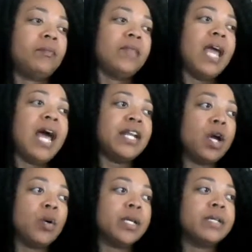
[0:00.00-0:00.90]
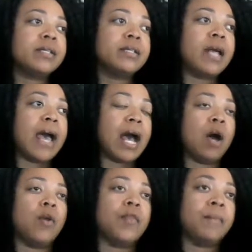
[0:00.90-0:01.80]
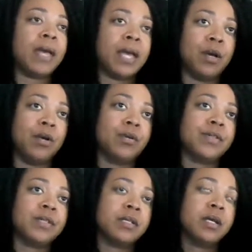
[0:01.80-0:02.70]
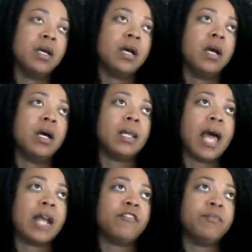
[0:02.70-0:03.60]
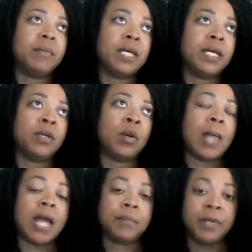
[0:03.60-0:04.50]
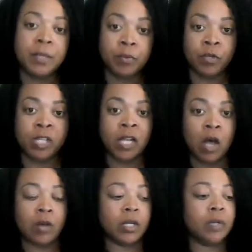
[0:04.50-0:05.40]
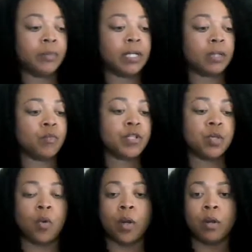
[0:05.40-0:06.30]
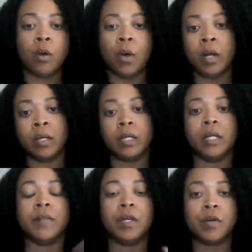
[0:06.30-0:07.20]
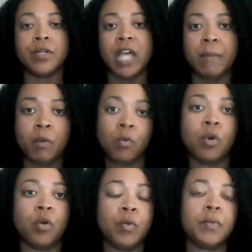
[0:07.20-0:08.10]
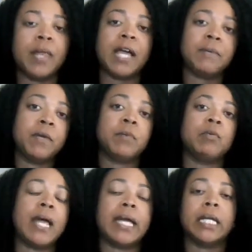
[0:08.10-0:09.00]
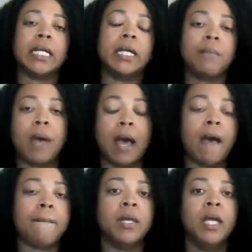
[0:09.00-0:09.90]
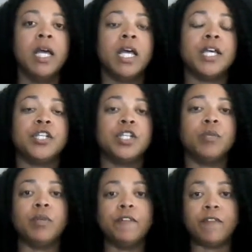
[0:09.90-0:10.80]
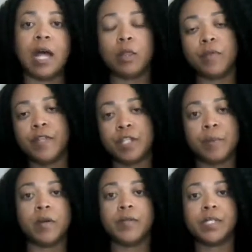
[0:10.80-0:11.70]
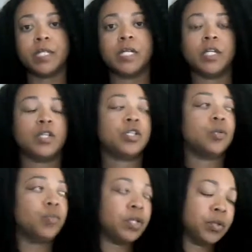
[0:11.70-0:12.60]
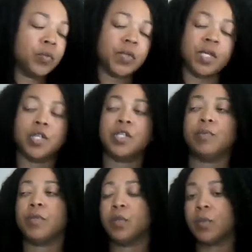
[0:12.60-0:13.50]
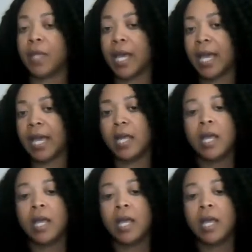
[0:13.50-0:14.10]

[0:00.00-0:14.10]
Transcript: I notice how the males, a lot of men or a lot of people get caught up in what's going on in the entertainment world with black people, like in hip hop, and should we follow this person, and should we do this, should we do that.